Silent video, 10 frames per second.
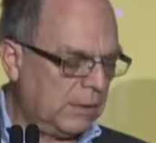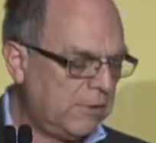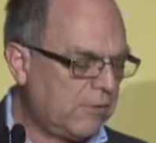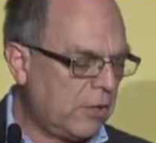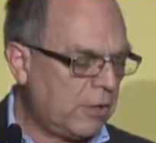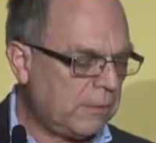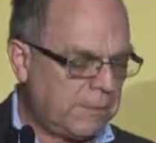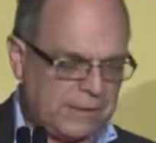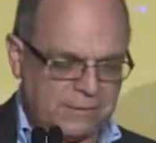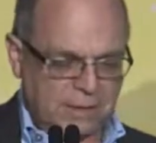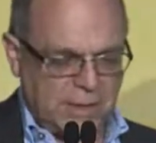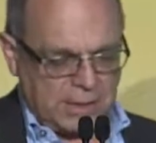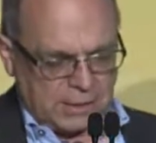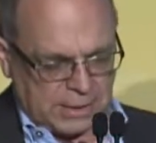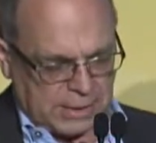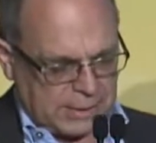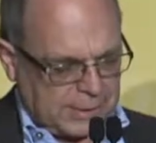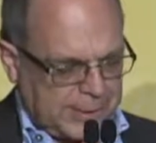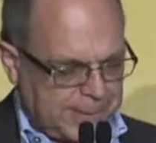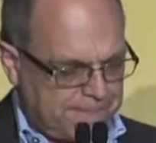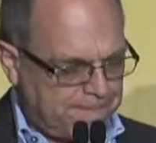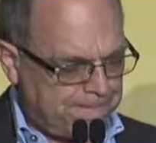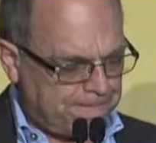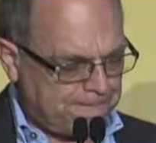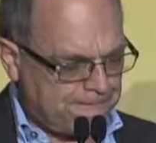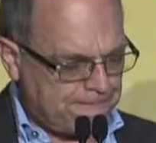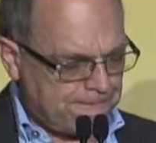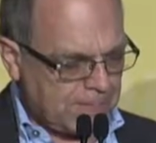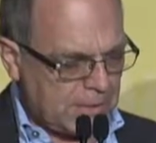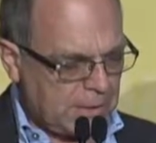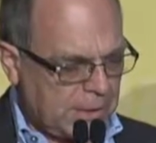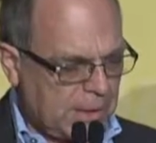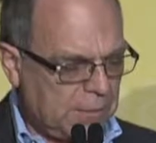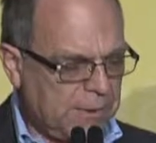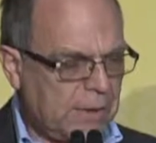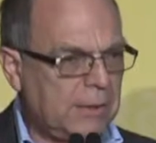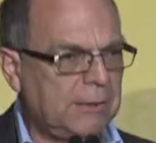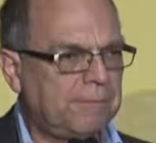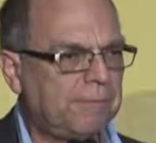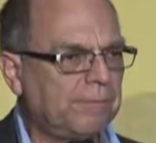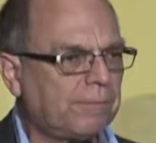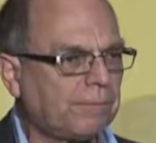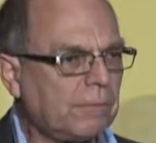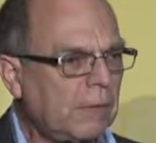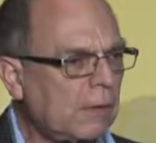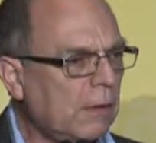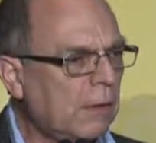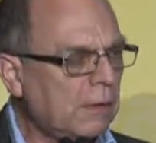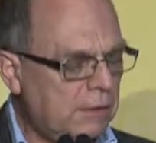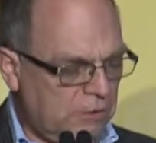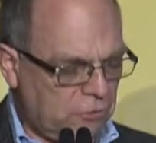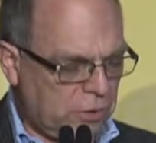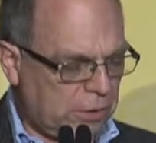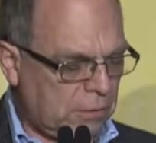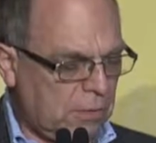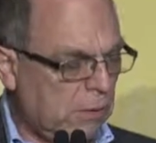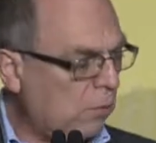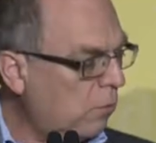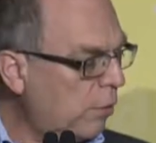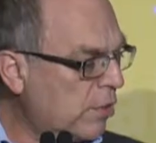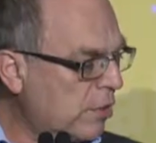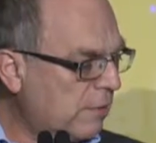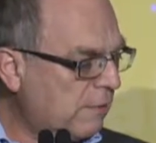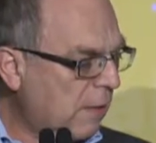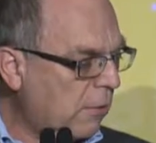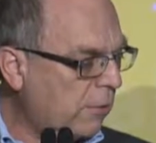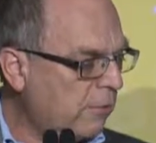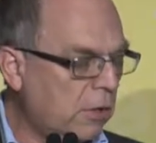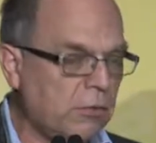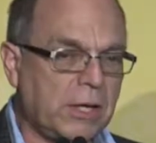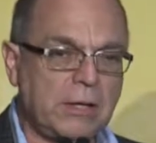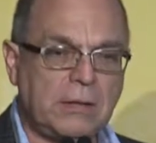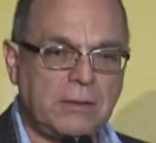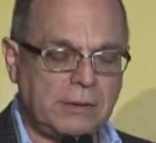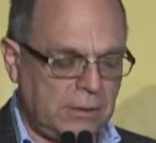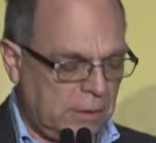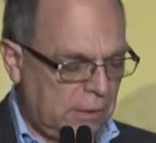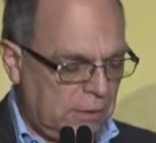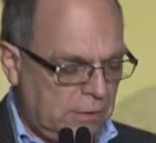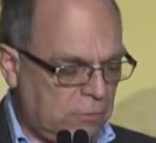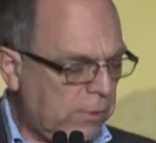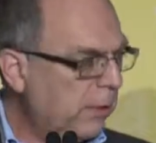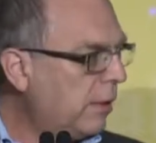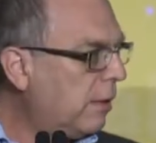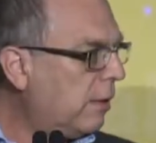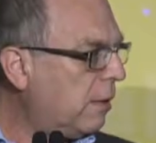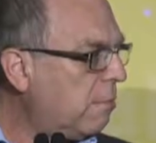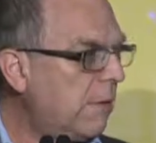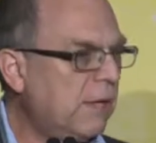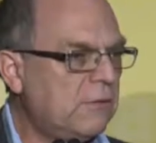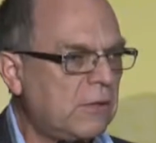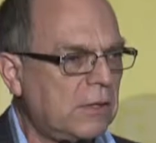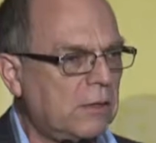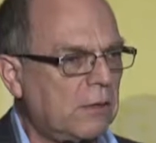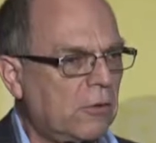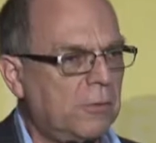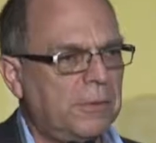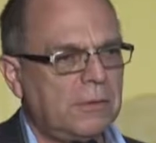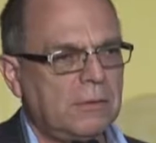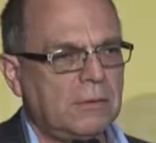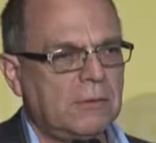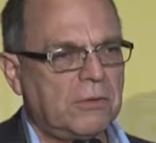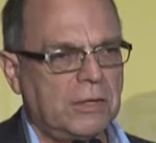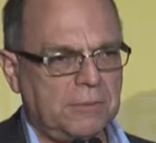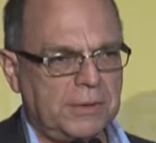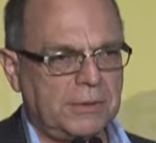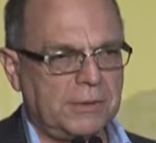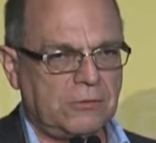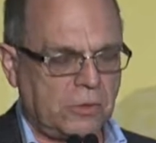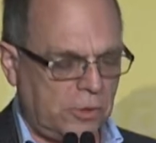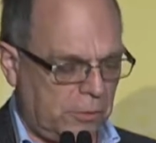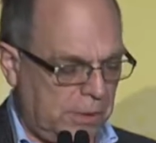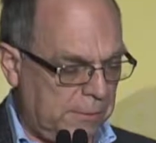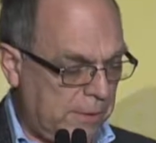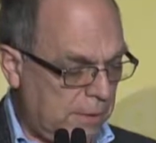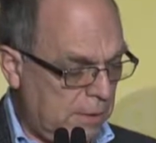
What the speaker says: me start by saying that the King Abdullah district in which this tower is located is really an amazing urban development in Saudi Arabia.